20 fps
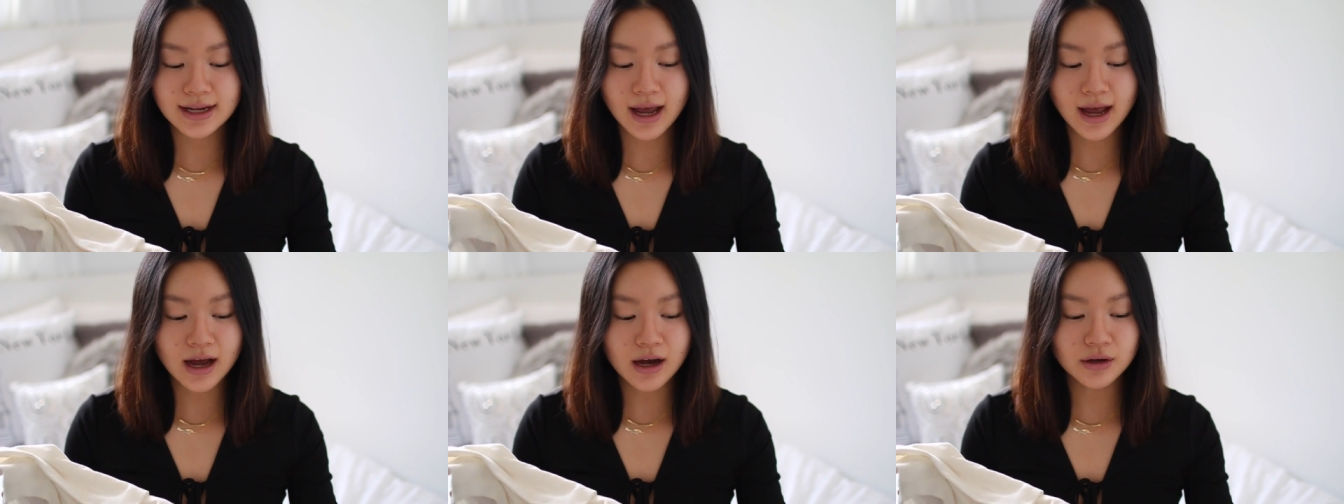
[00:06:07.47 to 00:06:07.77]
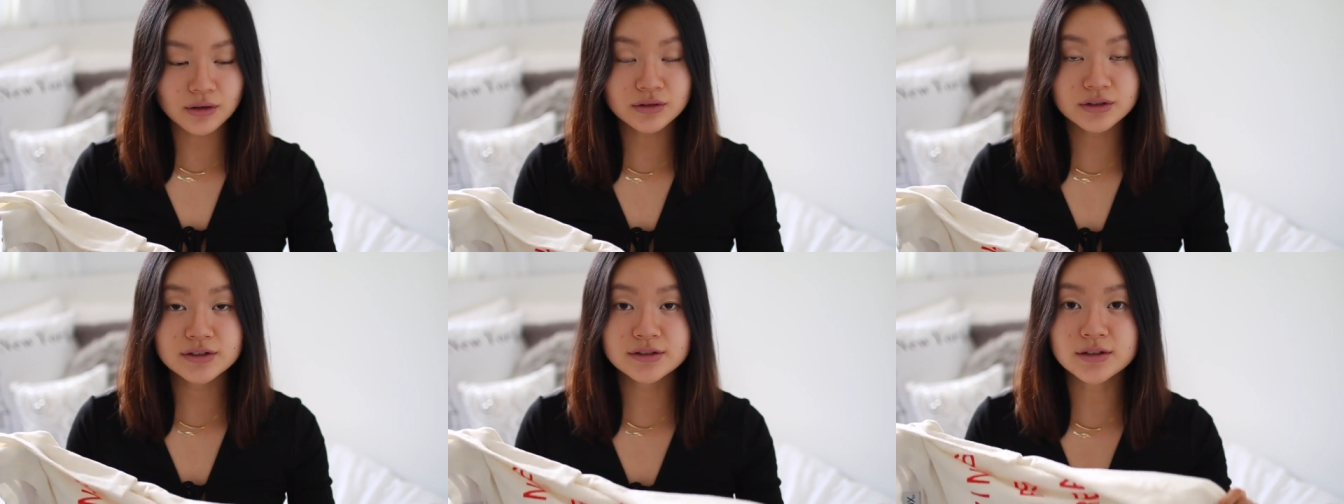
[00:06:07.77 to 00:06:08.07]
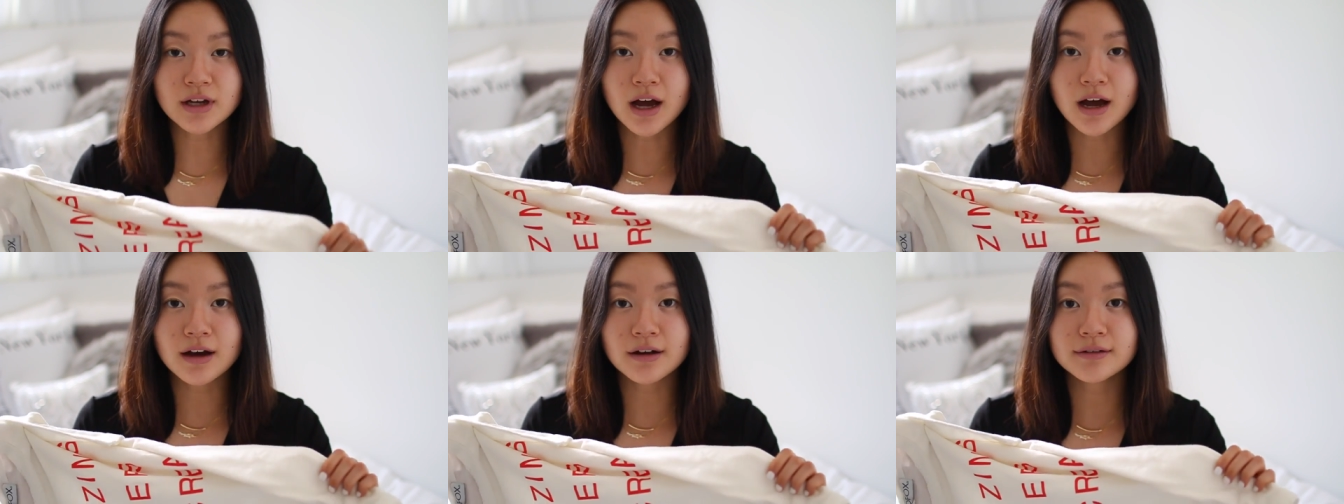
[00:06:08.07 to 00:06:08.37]
how
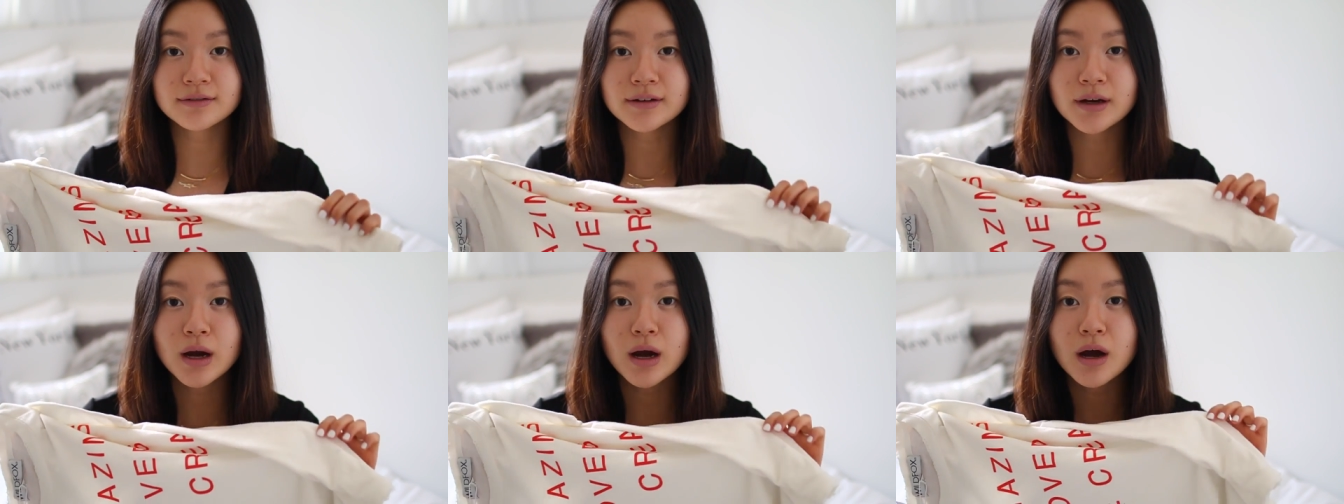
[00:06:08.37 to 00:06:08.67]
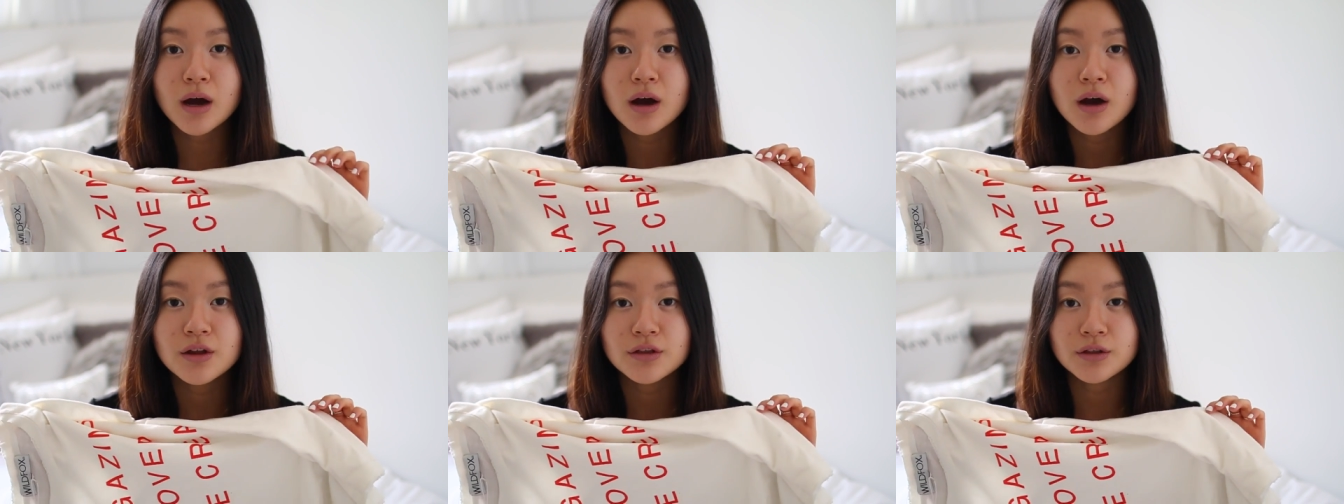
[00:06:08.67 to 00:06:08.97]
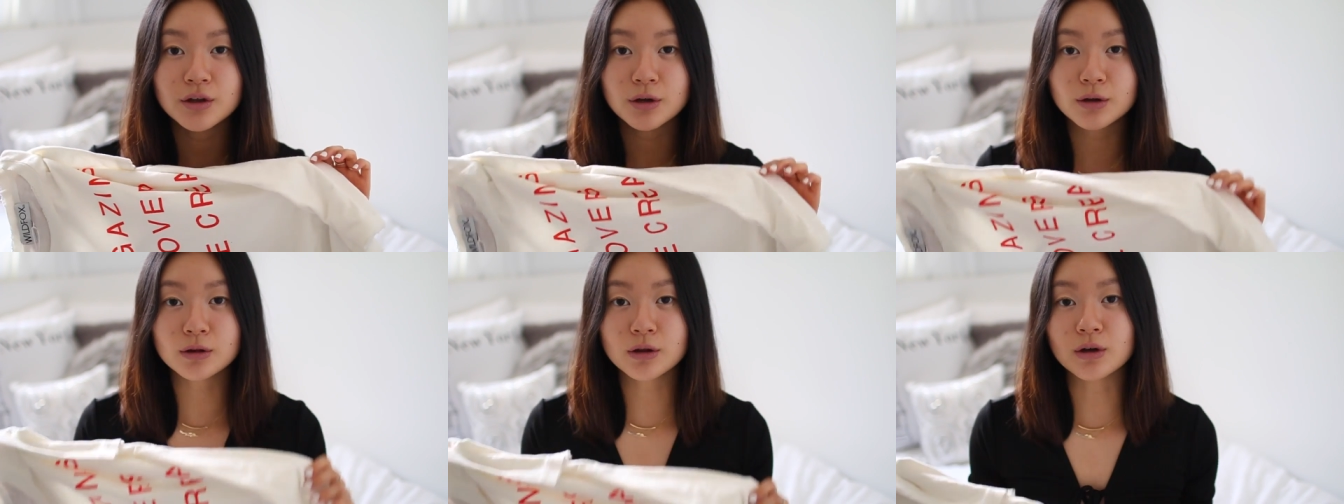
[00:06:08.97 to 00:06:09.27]
soft
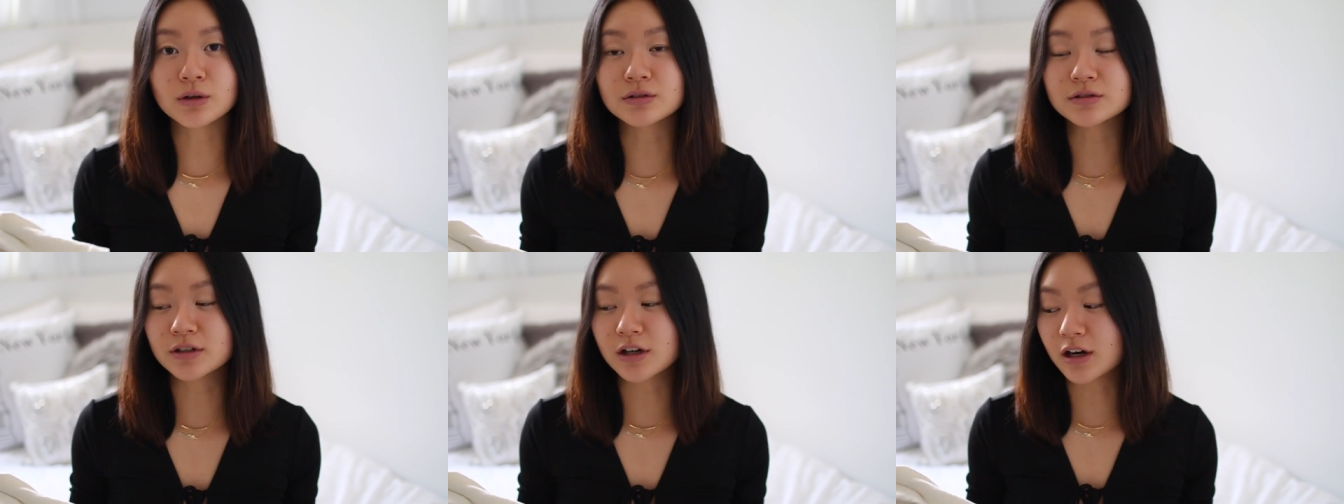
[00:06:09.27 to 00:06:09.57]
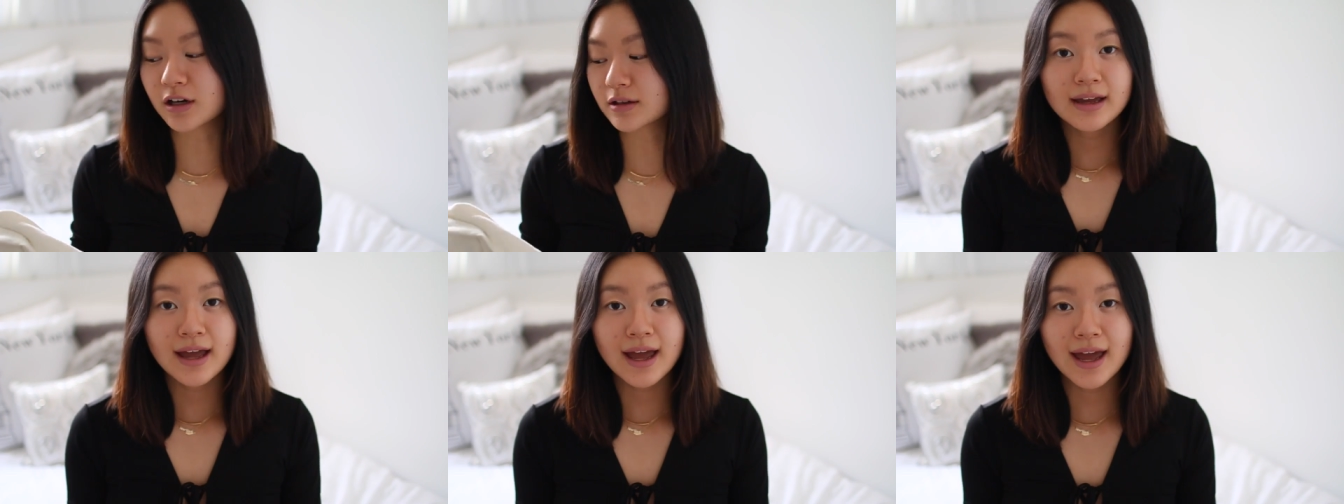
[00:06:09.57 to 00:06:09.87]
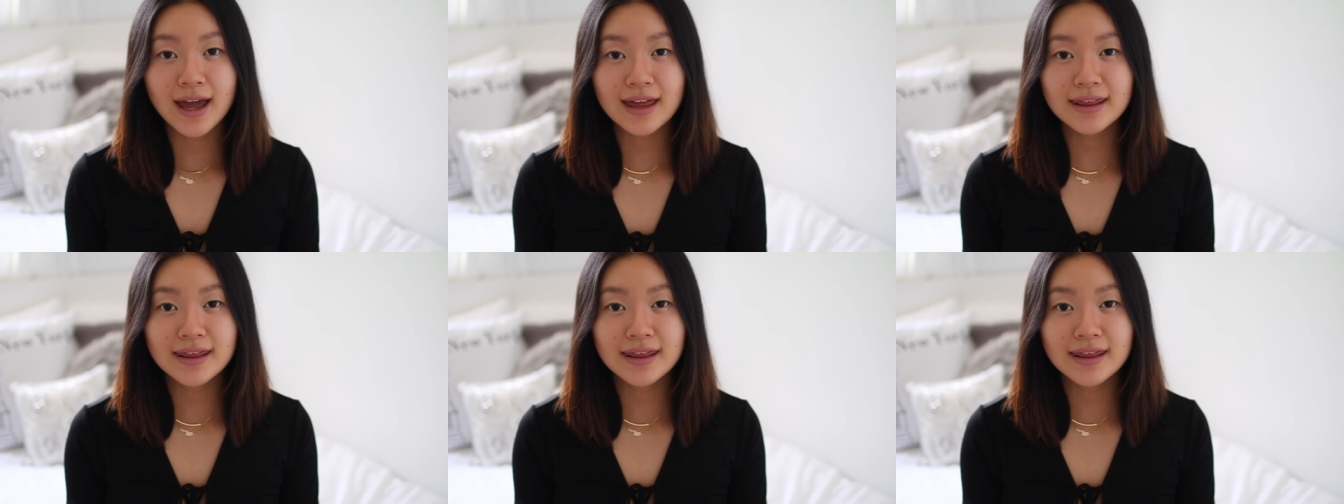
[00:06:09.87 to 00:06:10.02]
their clothes are.